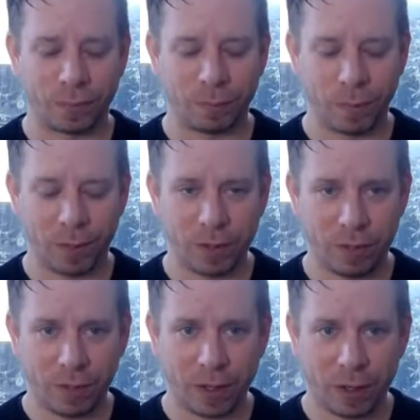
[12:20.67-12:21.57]
Once
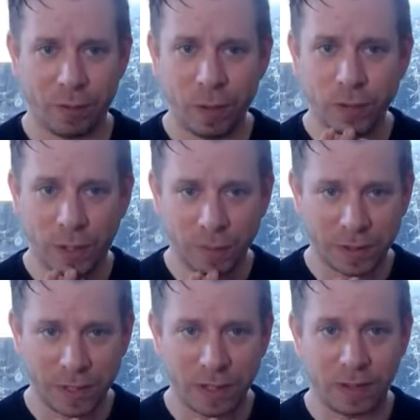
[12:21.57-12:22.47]
you've done it a few times,
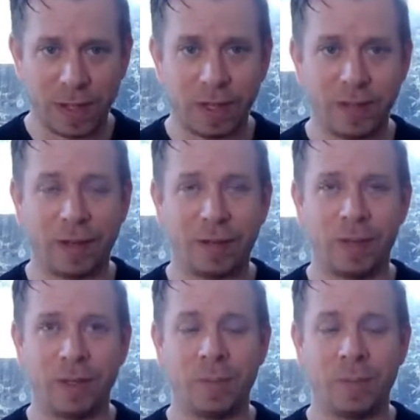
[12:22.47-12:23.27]
taking the head down,